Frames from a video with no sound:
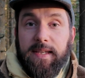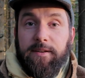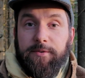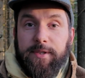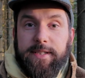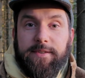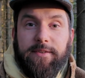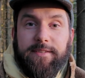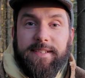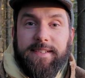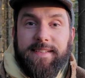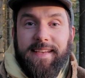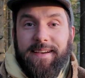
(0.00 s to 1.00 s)

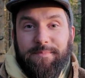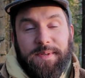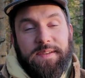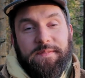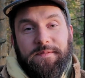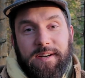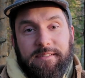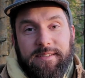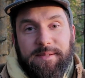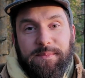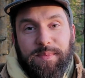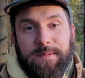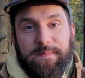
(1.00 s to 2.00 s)
resources can be very
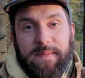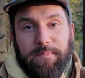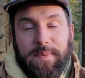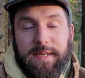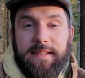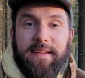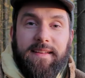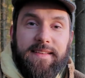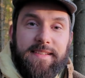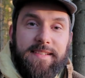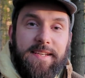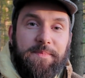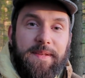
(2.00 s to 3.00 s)
simple, but at the
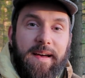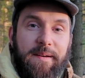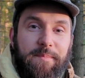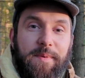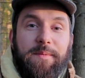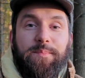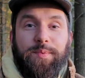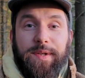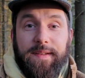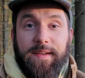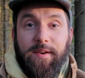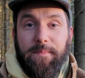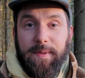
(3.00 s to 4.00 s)
same time
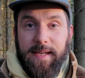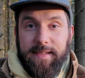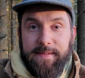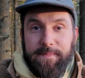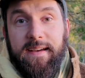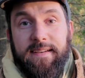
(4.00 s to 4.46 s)
pretty complex.